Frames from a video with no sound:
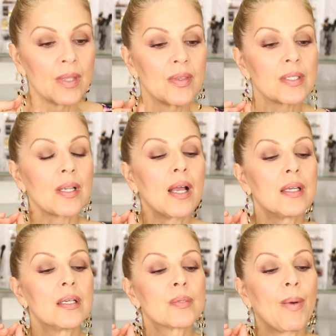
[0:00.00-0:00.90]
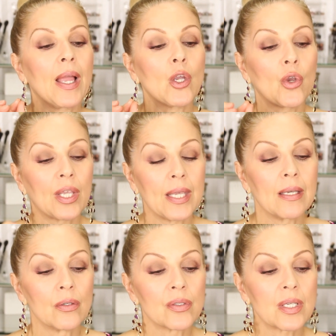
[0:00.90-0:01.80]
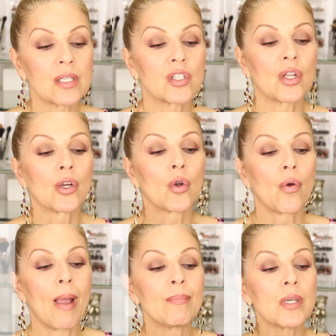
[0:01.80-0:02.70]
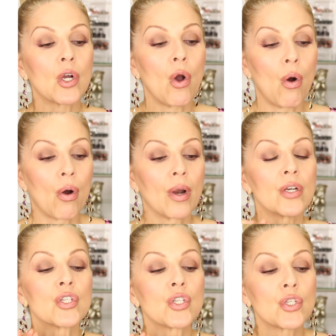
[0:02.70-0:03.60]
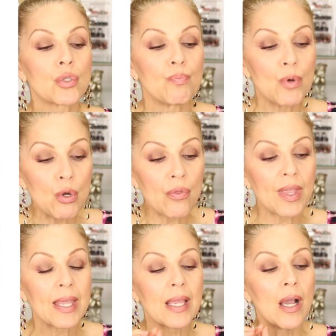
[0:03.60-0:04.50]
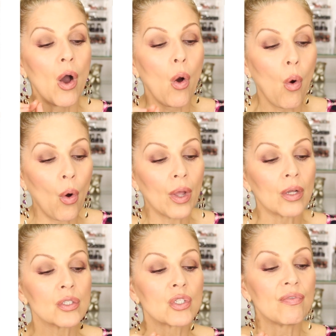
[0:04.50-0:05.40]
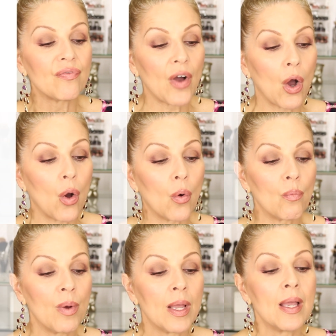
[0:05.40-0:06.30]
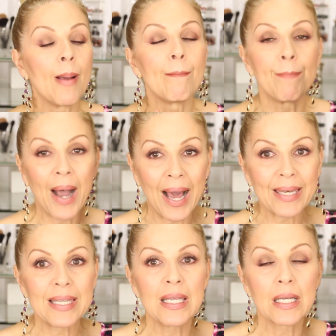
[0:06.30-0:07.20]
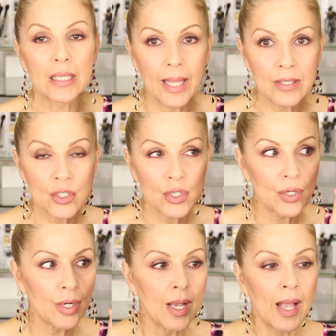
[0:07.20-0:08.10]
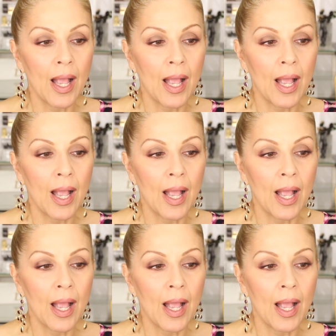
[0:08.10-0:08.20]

This is by Kiehl's. It's their Creme de Corps Smoothing Oil to Foam Body Cleanser.